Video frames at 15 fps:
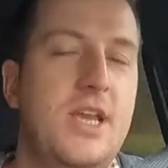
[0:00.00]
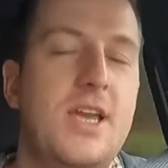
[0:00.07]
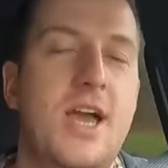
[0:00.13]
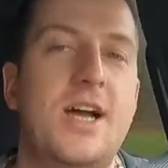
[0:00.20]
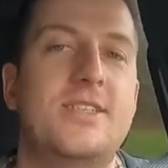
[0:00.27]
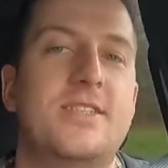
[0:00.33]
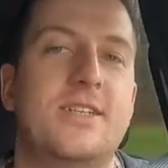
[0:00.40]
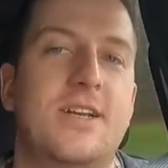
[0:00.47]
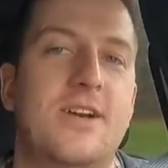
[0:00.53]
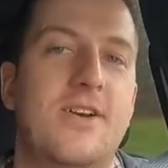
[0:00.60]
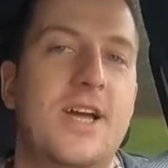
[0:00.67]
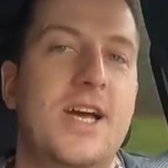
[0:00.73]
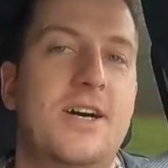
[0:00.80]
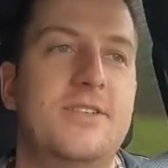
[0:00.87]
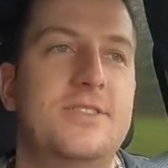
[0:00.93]
you guys sticking
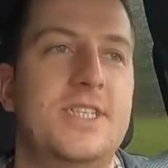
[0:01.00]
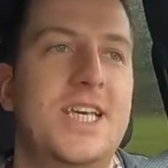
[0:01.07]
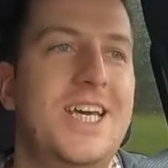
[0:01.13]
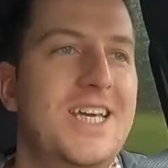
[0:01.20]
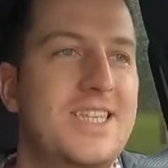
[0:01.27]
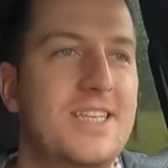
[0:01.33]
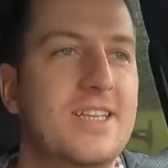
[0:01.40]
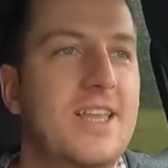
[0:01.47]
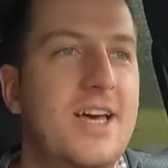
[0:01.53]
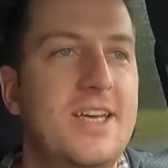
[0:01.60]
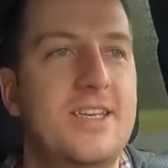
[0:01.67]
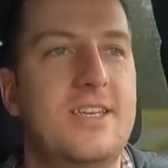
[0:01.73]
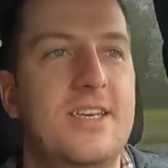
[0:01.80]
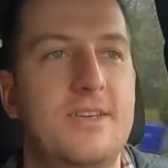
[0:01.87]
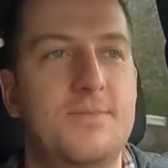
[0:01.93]
around. Hit the
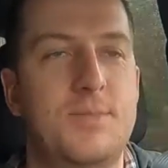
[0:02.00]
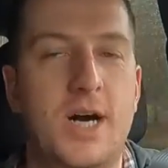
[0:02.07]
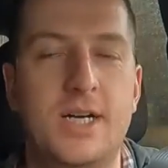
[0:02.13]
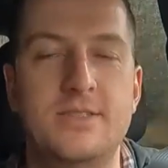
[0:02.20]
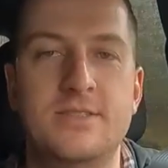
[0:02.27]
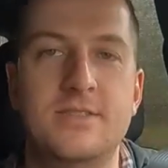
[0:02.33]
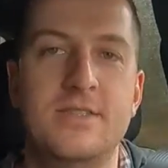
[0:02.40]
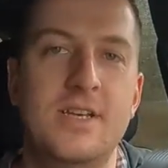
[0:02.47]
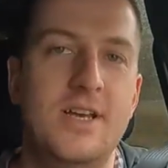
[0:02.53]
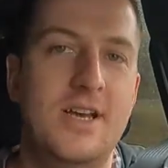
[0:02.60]
like button.